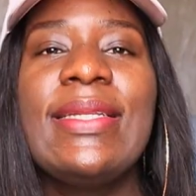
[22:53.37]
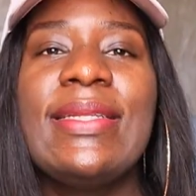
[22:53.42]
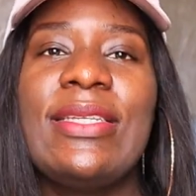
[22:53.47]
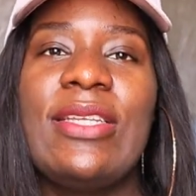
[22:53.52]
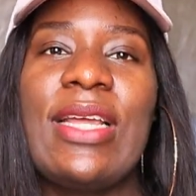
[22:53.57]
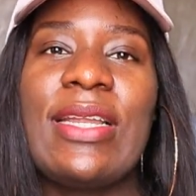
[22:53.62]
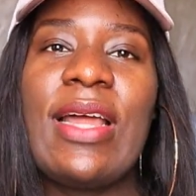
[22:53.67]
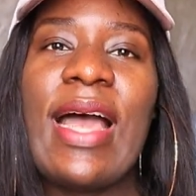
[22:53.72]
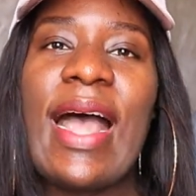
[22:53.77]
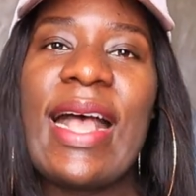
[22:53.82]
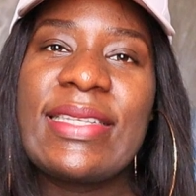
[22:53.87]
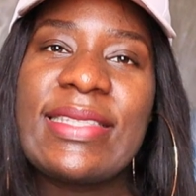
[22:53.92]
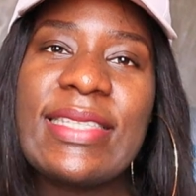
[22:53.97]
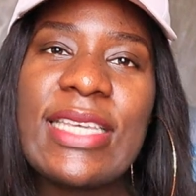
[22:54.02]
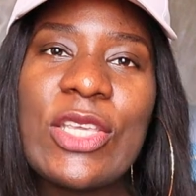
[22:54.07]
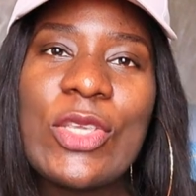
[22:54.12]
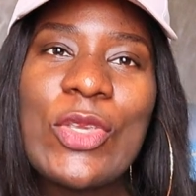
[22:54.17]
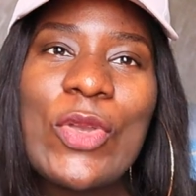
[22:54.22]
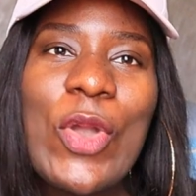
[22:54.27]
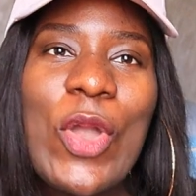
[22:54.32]
Then they're not
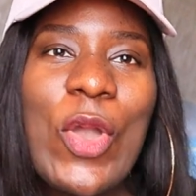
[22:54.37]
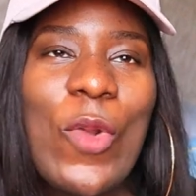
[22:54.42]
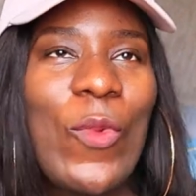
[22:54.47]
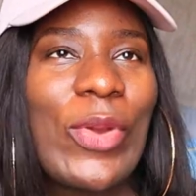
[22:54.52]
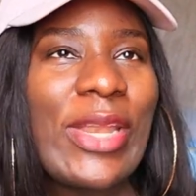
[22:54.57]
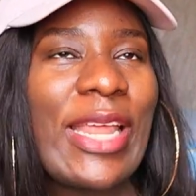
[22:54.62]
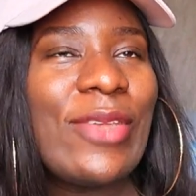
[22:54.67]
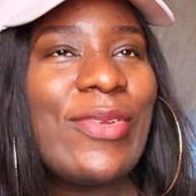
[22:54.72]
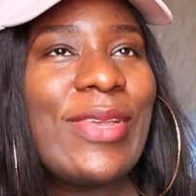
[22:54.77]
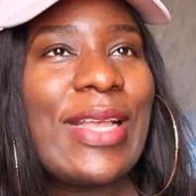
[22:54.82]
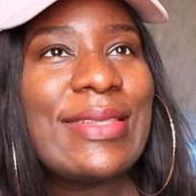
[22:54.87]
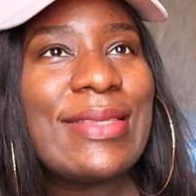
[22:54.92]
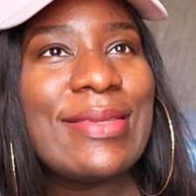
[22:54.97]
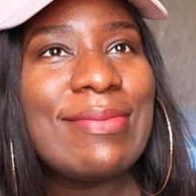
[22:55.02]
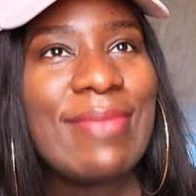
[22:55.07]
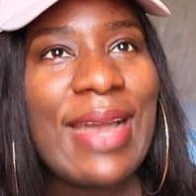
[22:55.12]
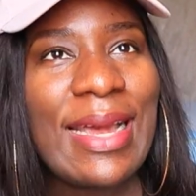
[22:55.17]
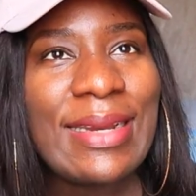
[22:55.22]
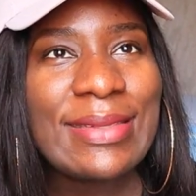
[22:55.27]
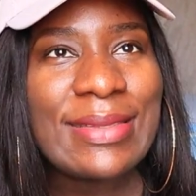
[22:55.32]
asking you, when are you
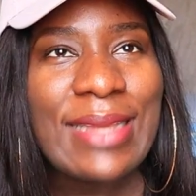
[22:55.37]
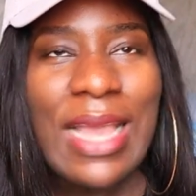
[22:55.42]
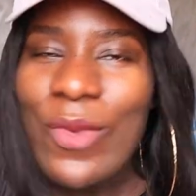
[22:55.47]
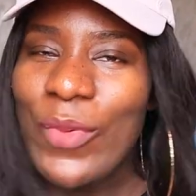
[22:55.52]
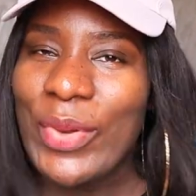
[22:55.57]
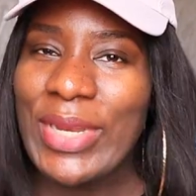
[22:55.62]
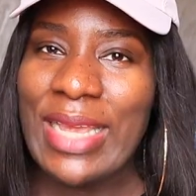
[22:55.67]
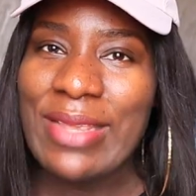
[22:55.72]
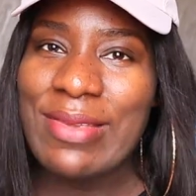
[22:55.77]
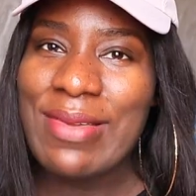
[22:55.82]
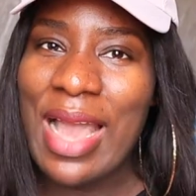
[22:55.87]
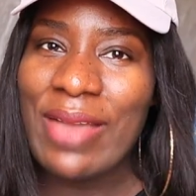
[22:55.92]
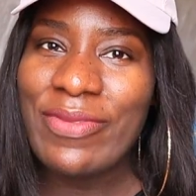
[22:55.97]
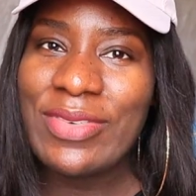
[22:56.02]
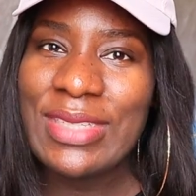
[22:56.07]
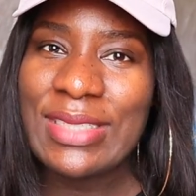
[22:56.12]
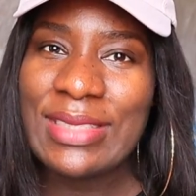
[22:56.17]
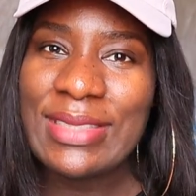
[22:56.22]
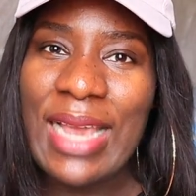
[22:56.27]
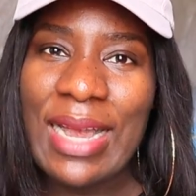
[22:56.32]
getting married? When are you
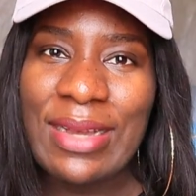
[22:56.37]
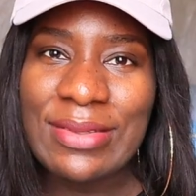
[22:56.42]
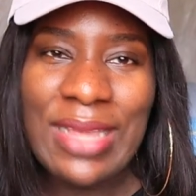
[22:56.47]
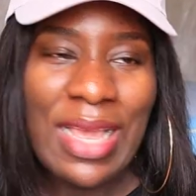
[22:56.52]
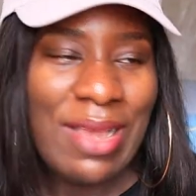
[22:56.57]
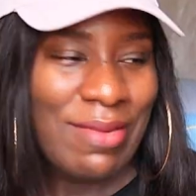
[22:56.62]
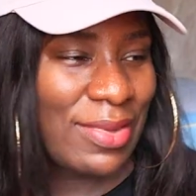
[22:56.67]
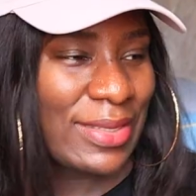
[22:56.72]
having a child?